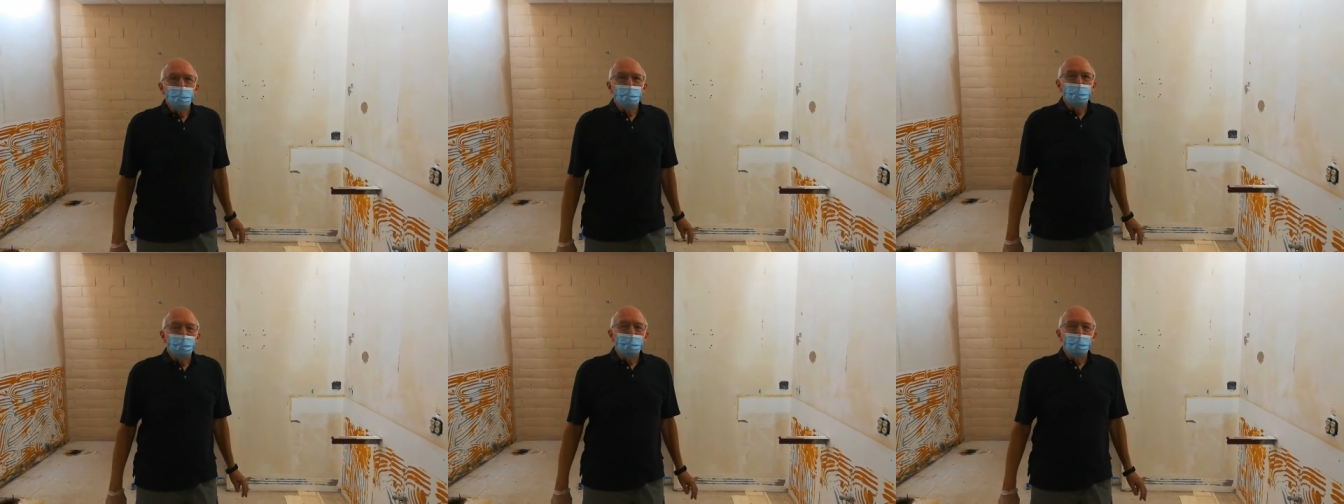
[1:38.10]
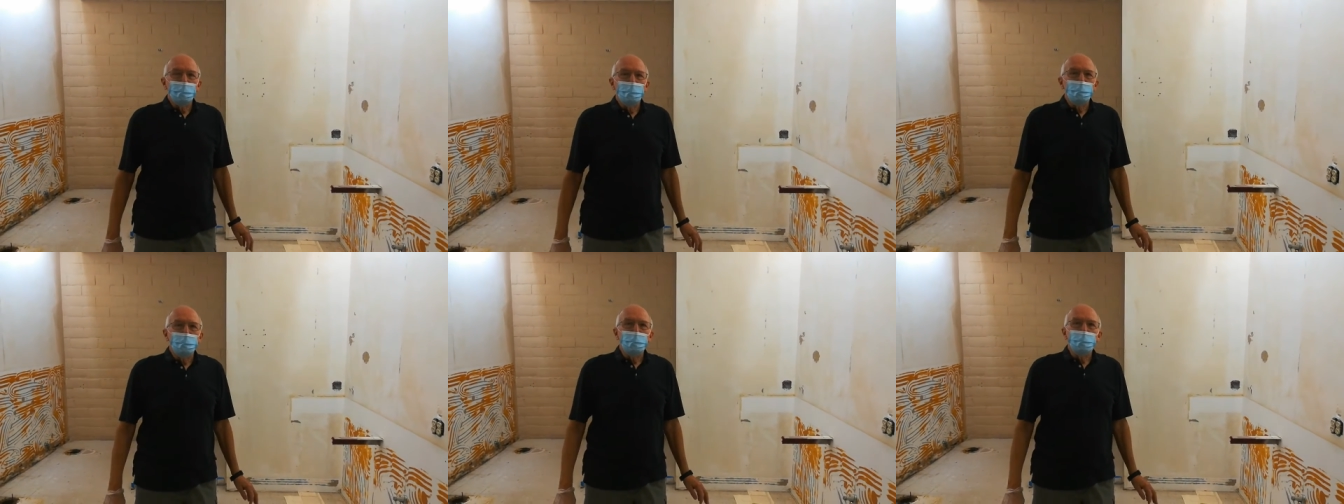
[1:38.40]
It'll
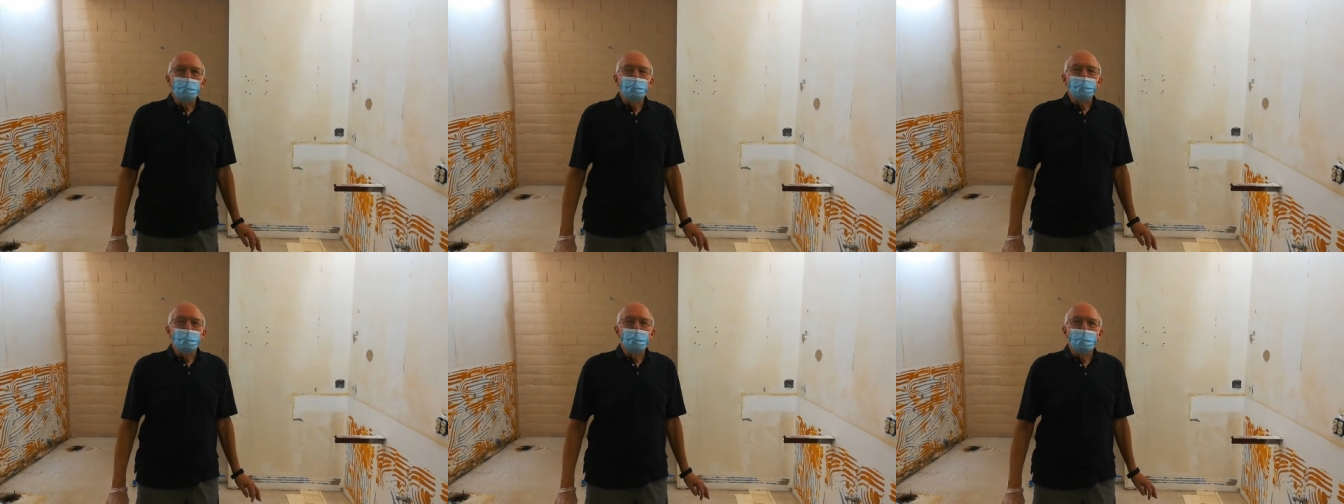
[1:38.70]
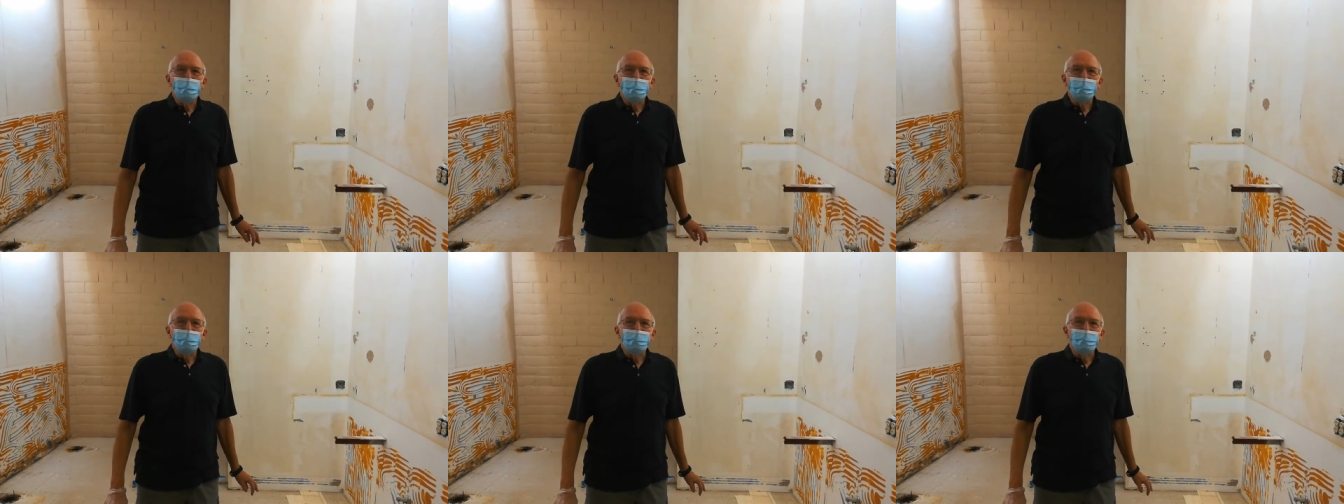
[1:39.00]
be beautiful
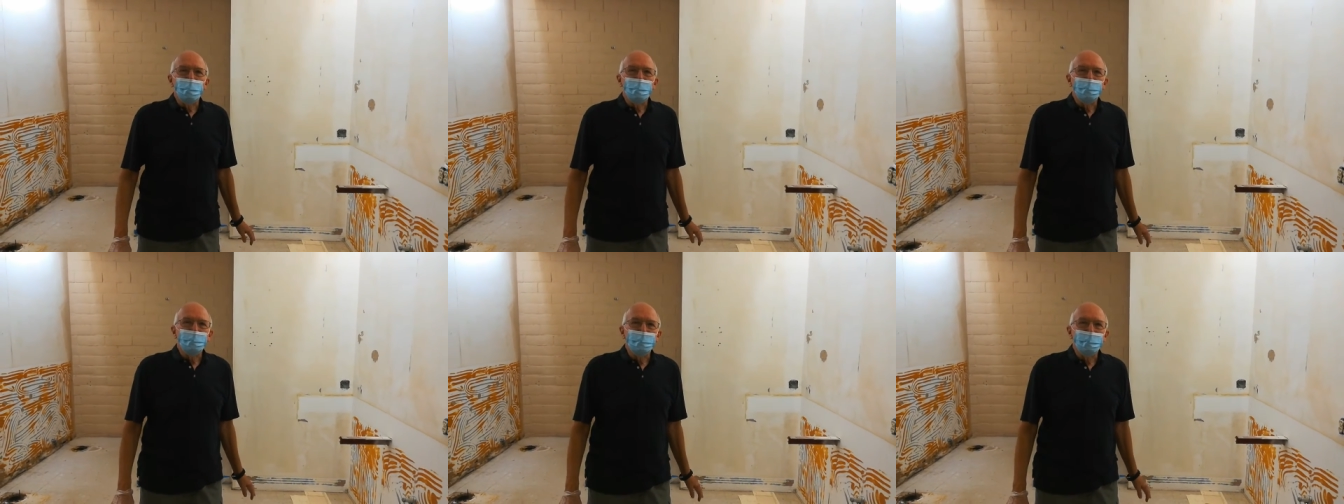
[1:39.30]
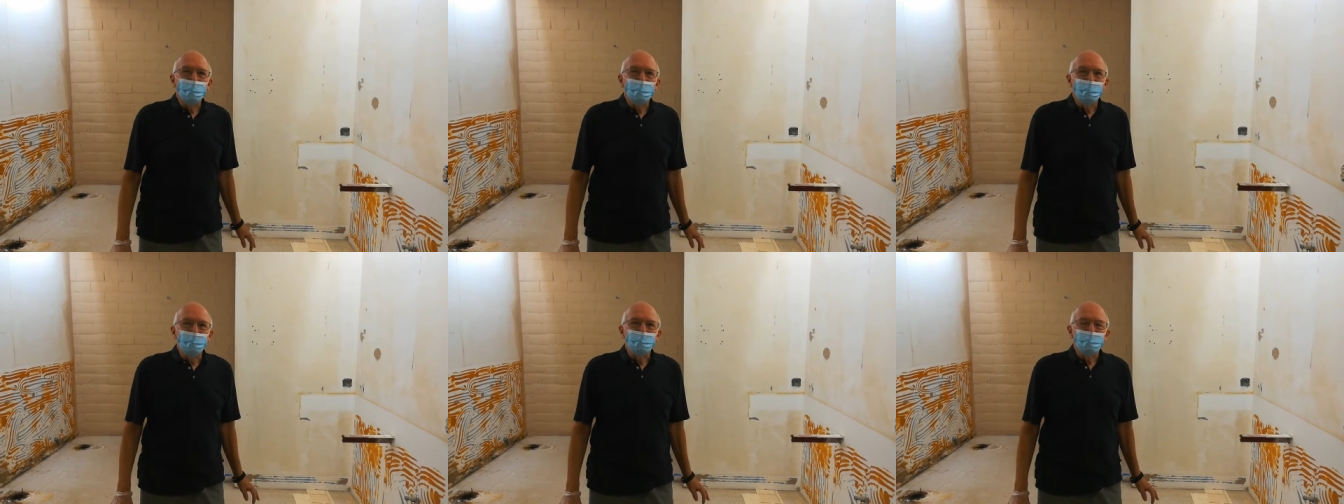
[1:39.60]
when it's all
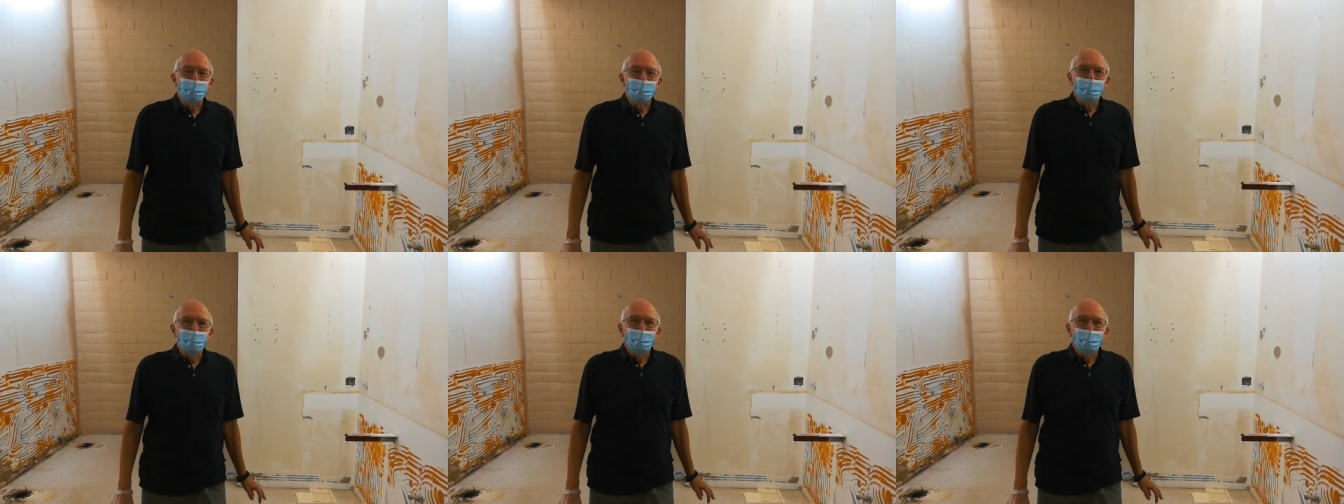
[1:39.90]
finished.